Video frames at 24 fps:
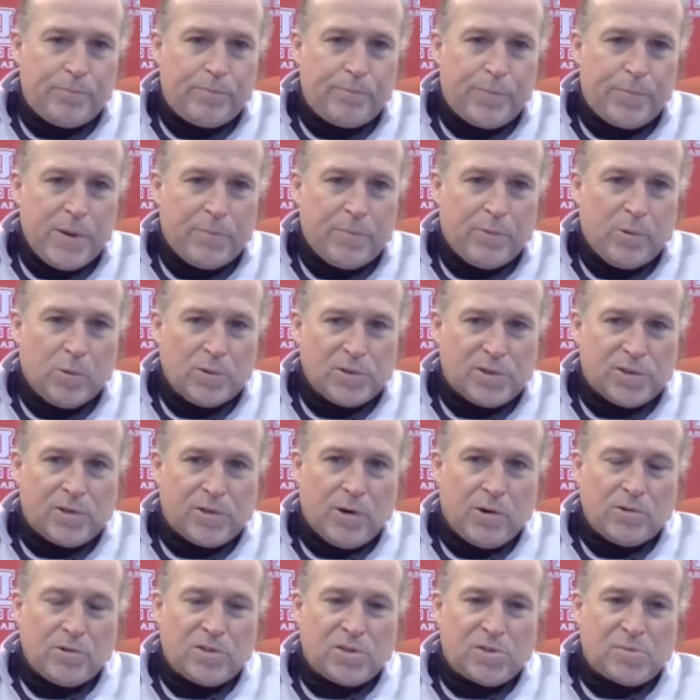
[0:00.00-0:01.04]
people will
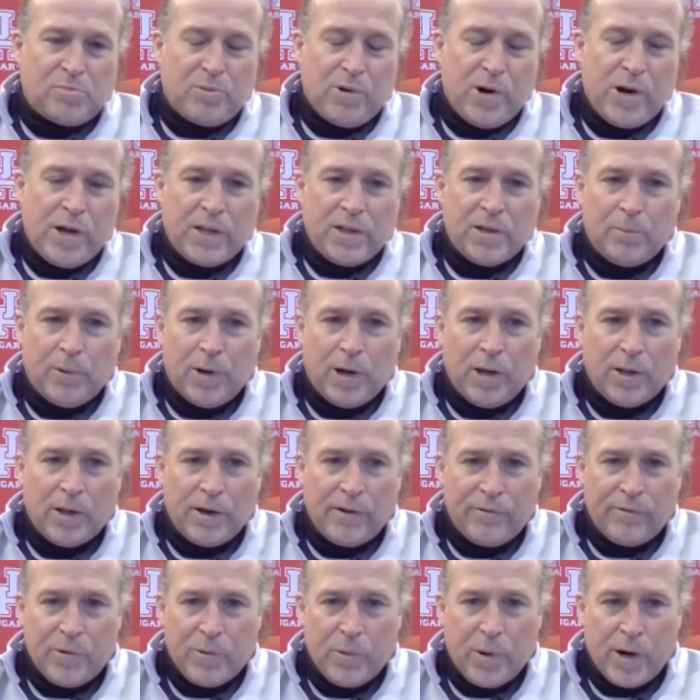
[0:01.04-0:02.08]
start spraying the ball
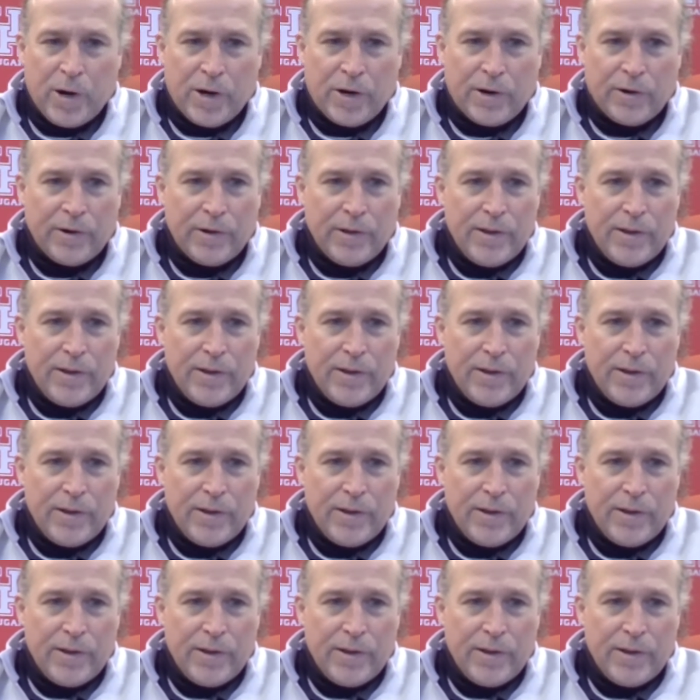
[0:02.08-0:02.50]
everywhere.